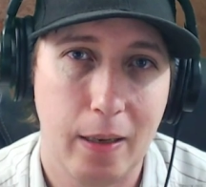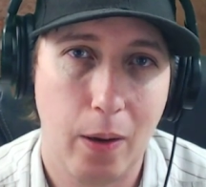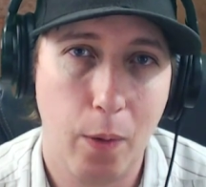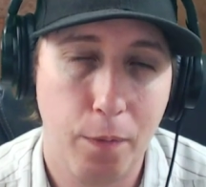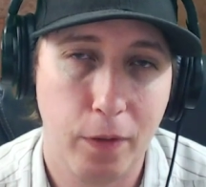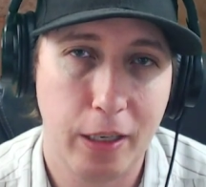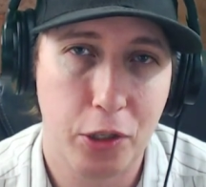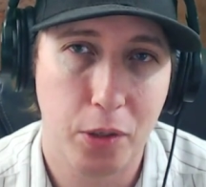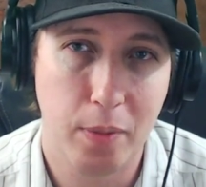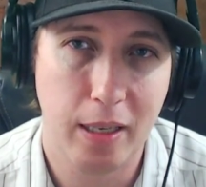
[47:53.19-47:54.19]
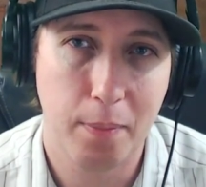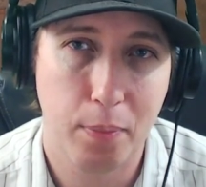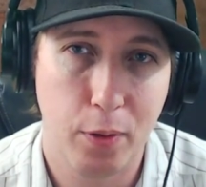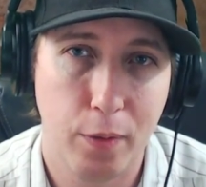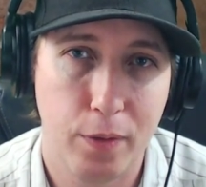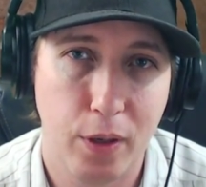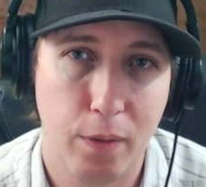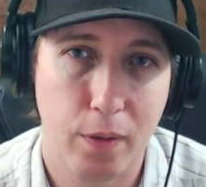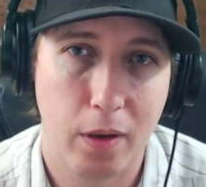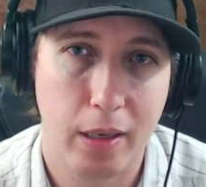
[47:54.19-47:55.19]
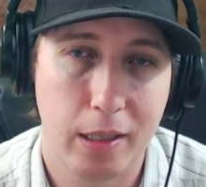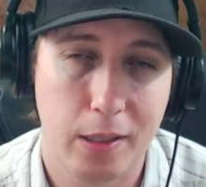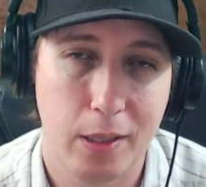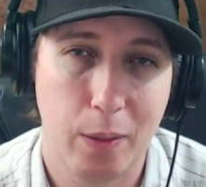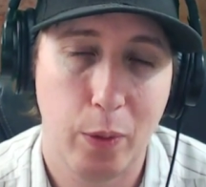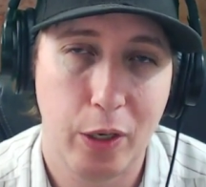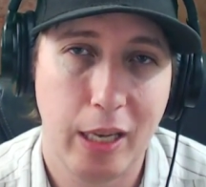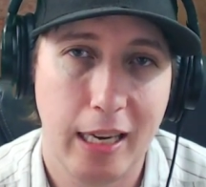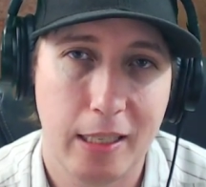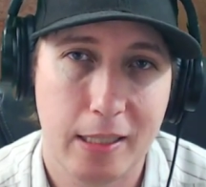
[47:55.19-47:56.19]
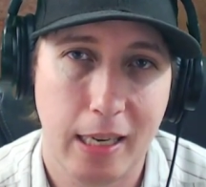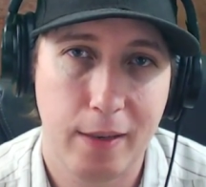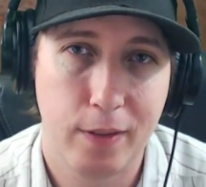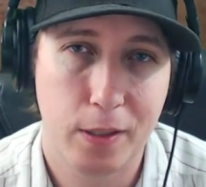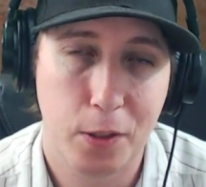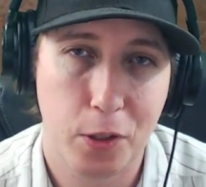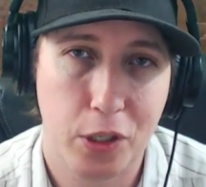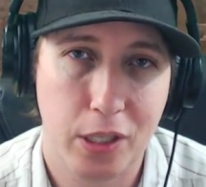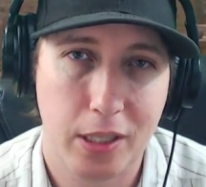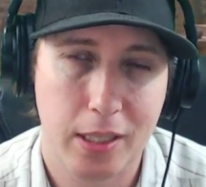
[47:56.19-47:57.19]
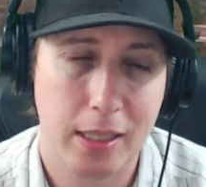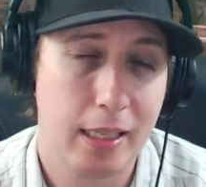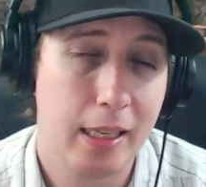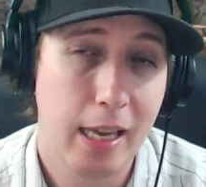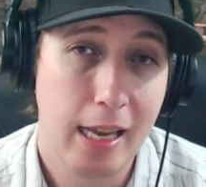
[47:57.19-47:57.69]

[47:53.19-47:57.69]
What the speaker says: hopefully should be improved over in what you get inside of Insurgency.